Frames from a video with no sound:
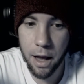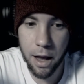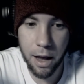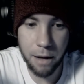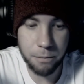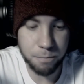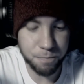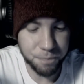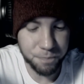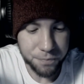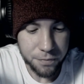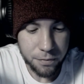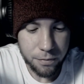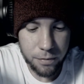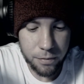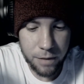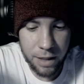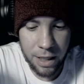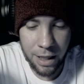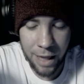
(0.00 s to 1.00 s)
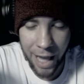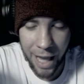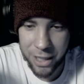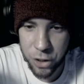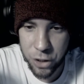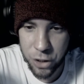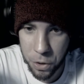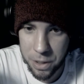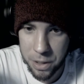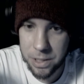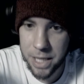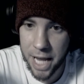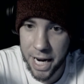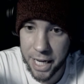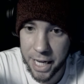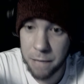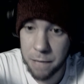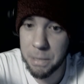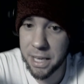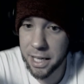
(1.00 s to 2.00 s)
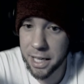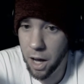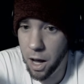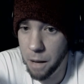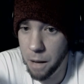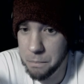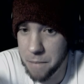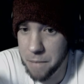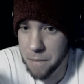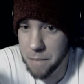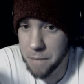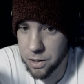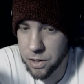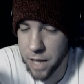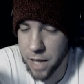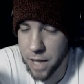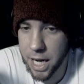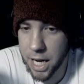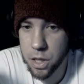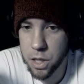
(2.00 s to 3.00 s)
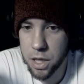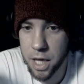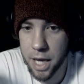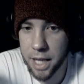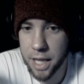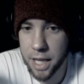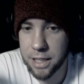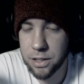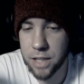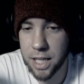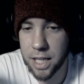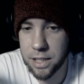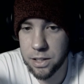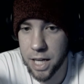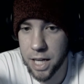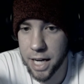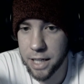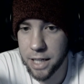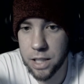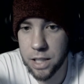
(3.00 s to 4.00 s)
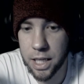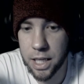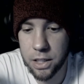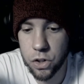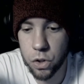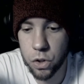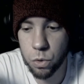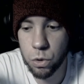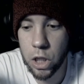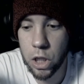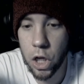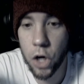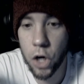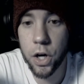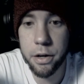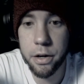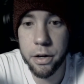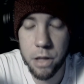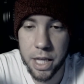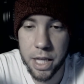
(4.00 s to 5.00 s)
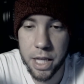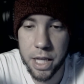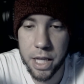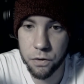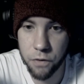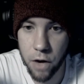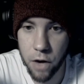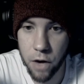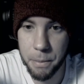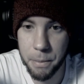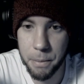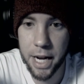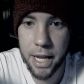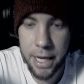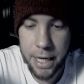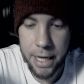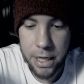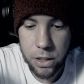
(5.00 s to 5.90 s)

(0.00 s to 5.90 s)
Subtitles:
Um, like Jonas said, it can become an exciting thing, and that's the next thing is you learn things from it.